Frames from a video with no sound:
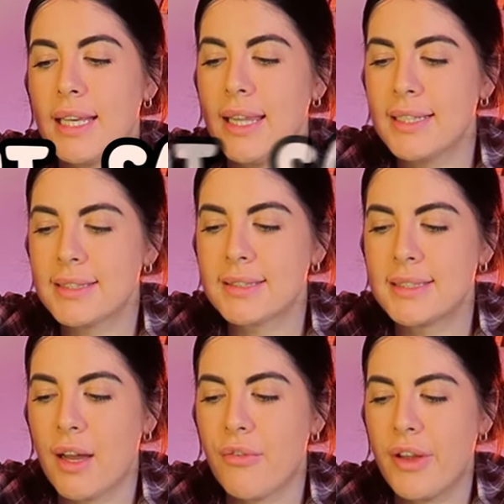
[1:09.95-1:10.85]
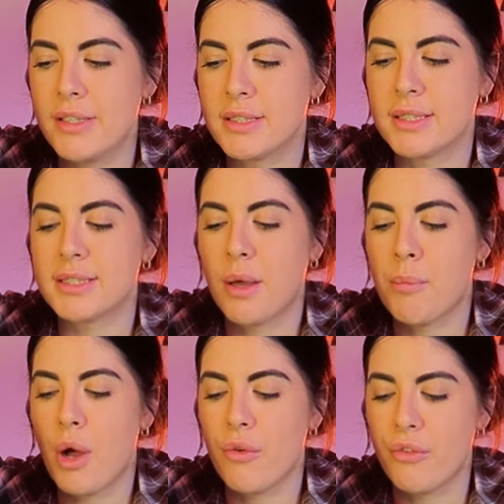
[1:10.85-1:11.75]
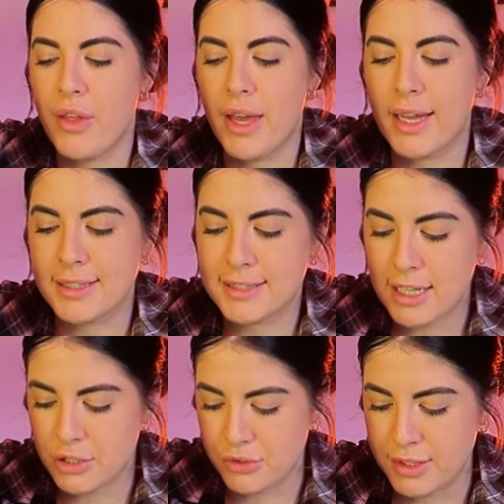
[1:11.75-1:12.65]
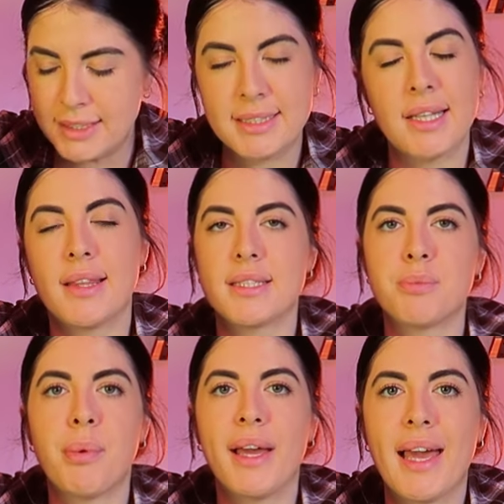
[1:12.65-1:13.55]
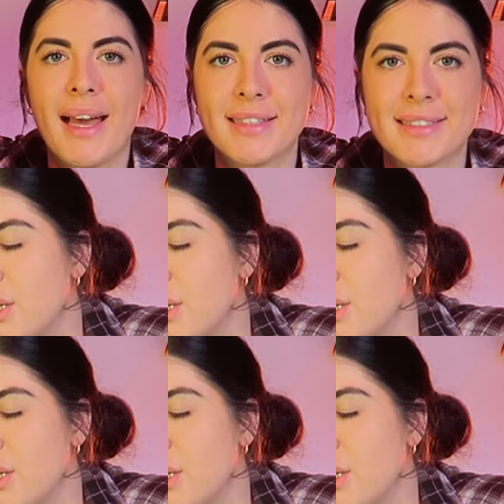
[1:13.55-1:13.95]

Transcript: Let's delve into some of the accessories that this bag has.